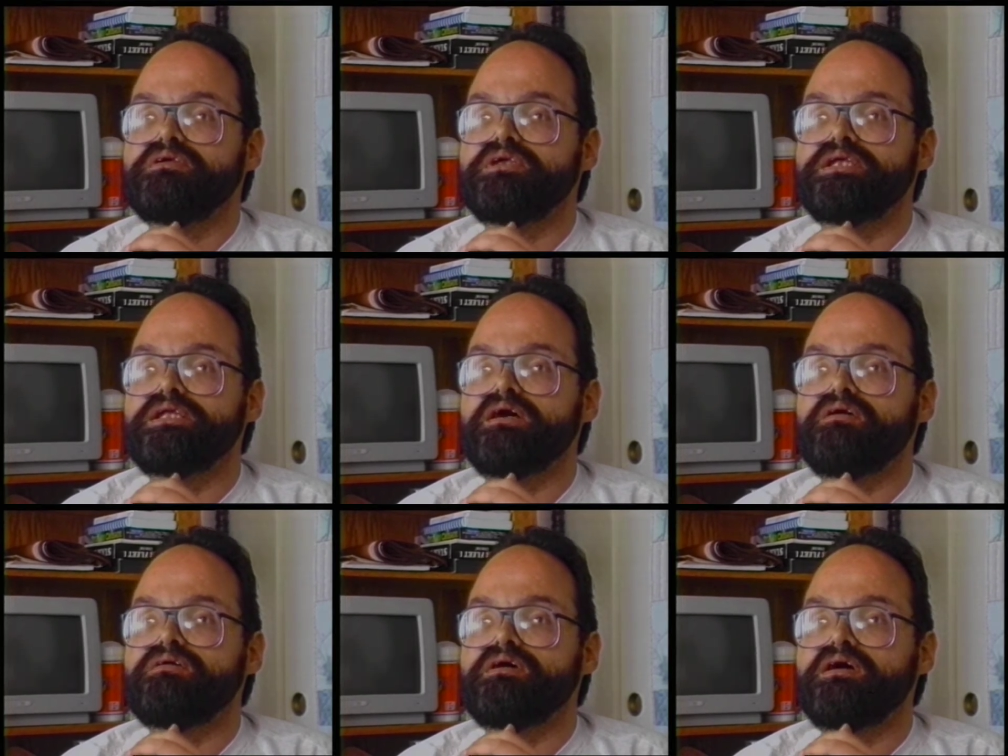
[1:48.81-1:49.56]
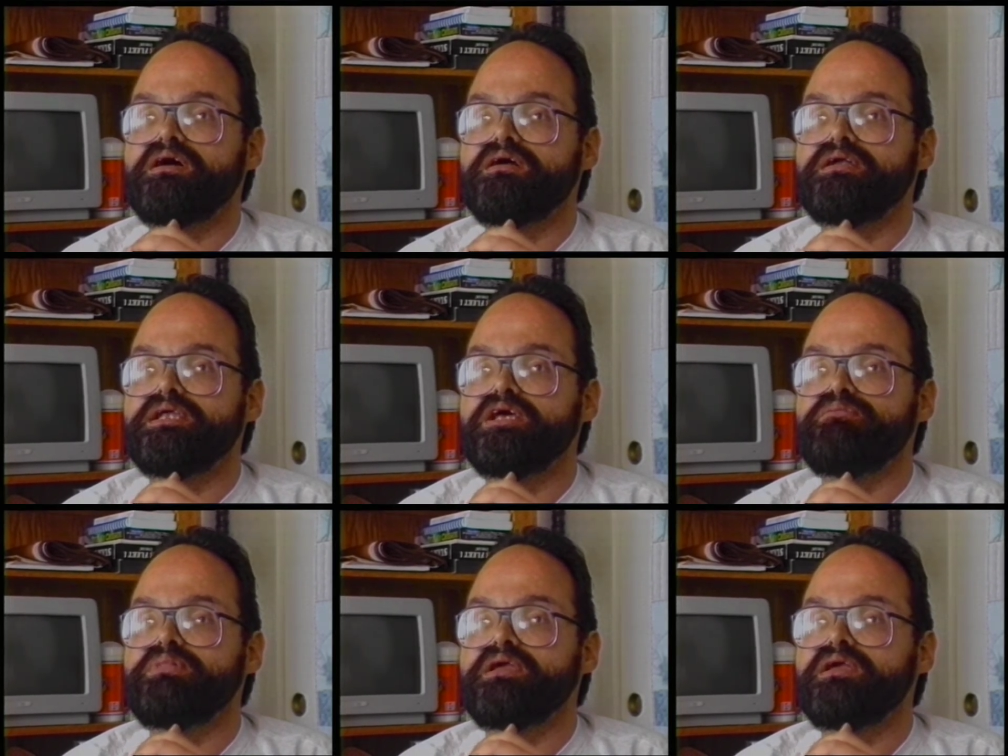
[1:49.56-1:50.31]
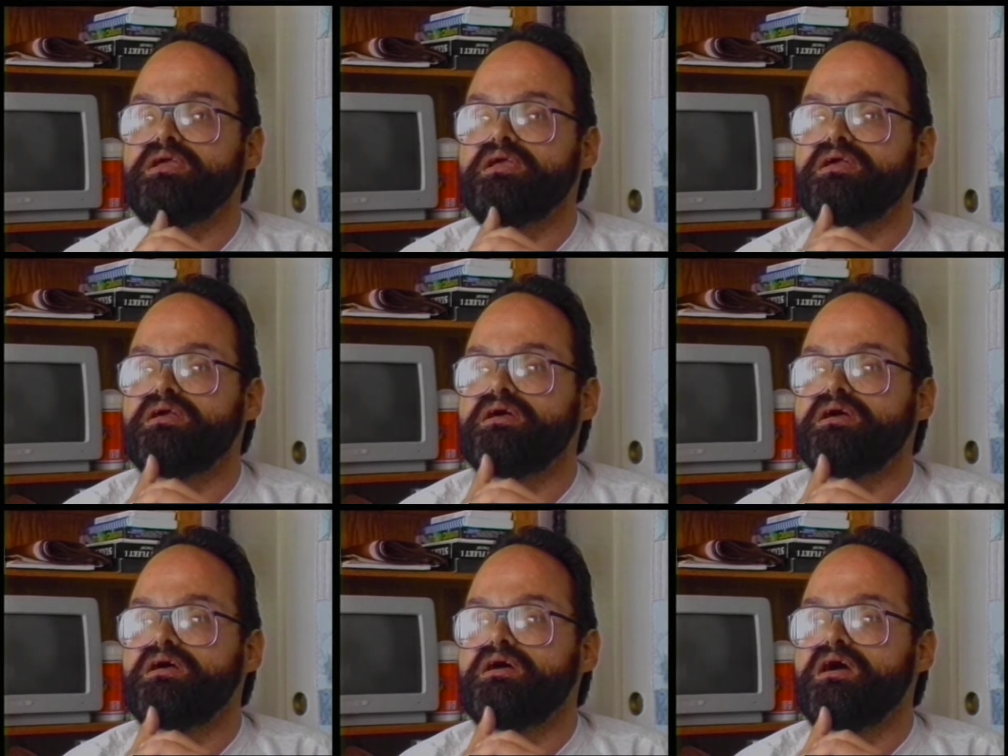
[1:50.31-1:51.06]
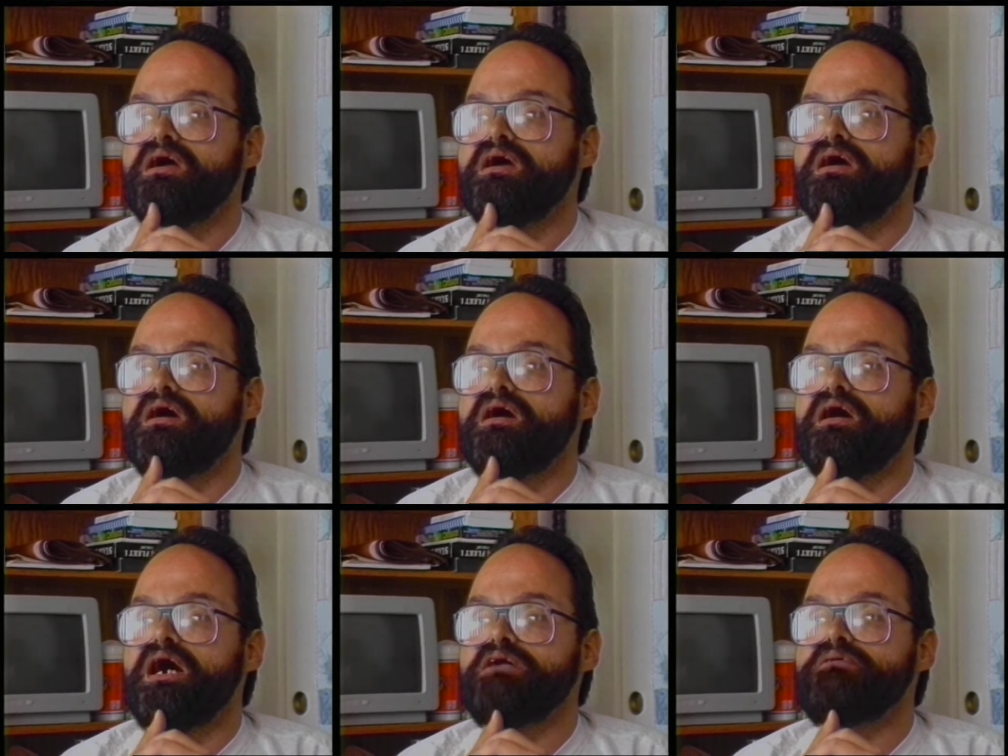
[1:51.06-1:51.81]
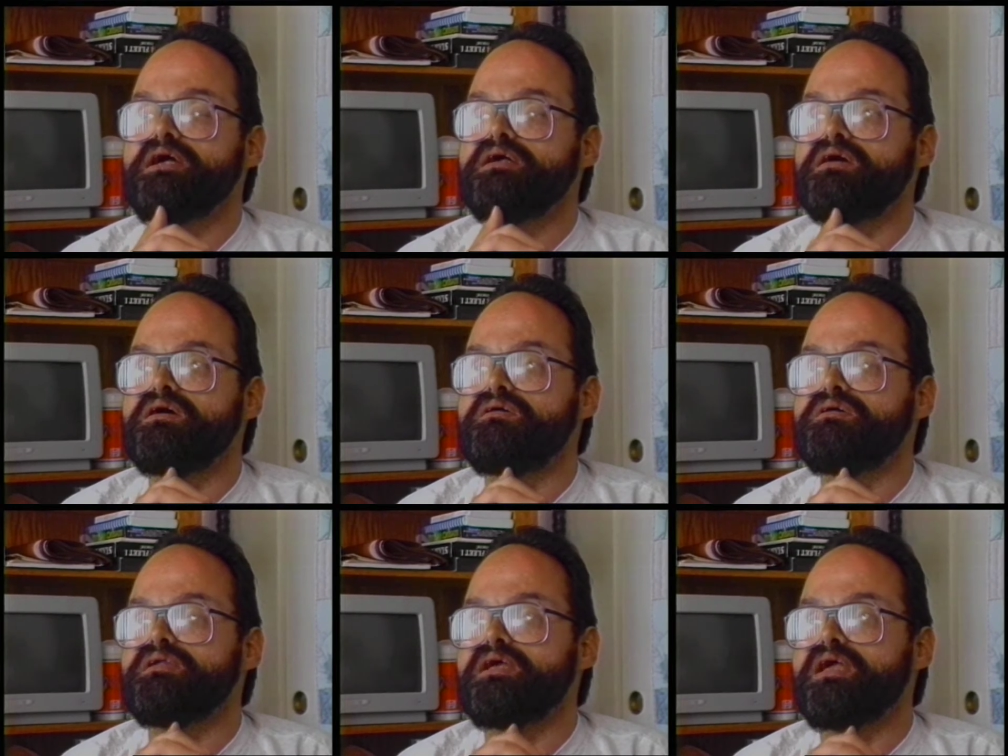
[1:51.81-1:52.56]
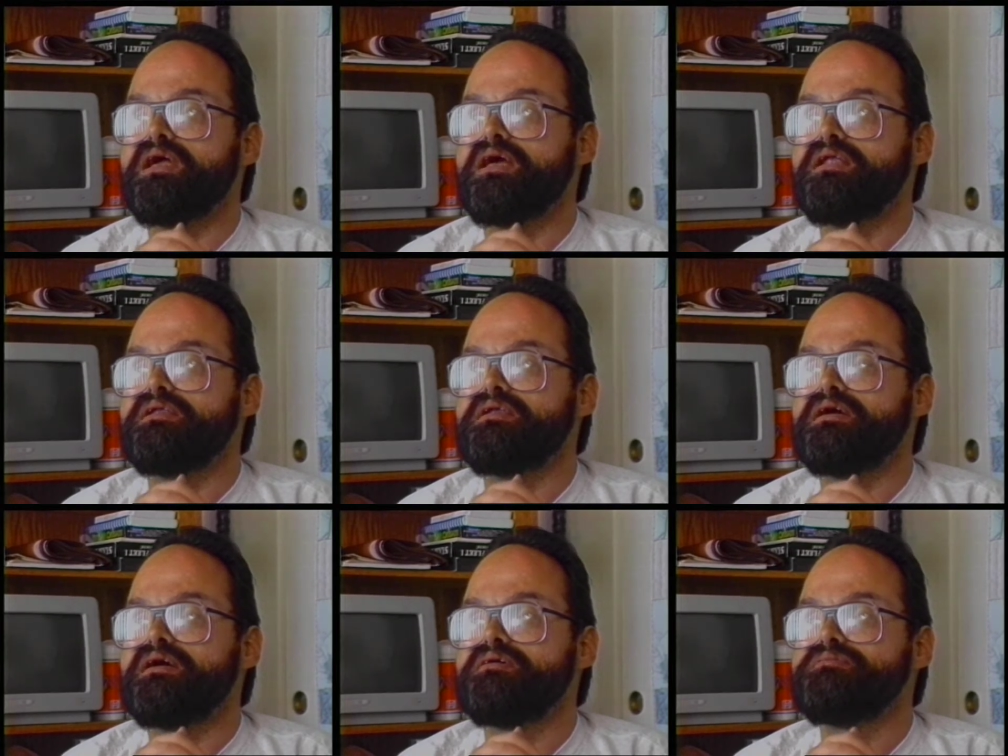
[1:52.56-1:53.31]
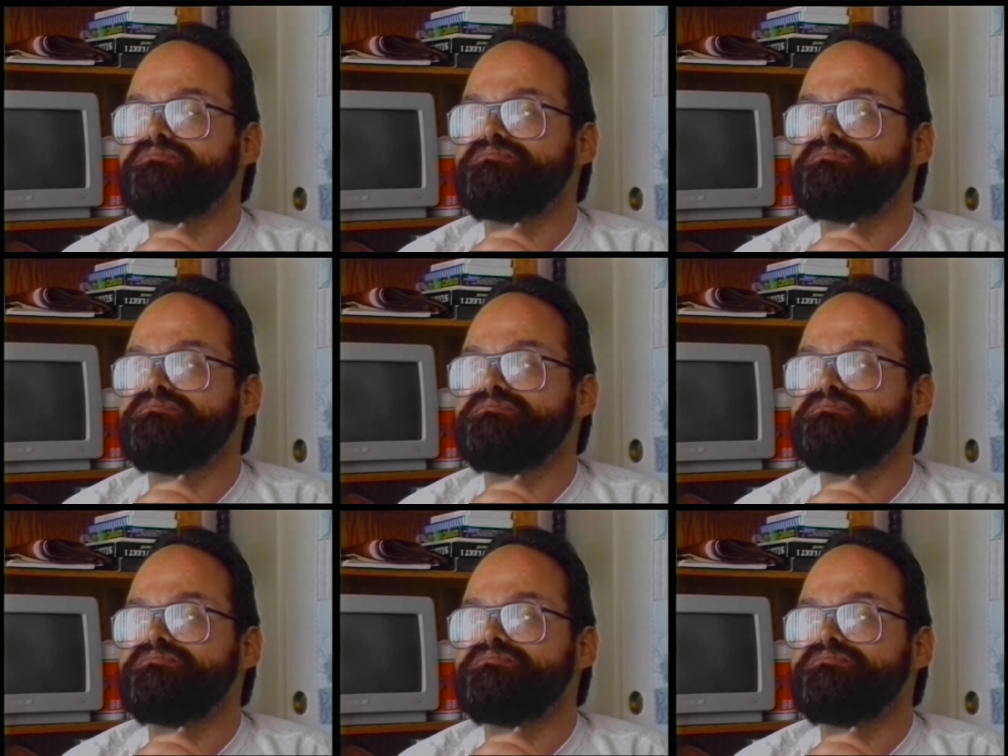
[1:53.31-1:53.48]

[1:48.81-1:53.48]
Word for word: you know, uh, you know, being on my own. And uh,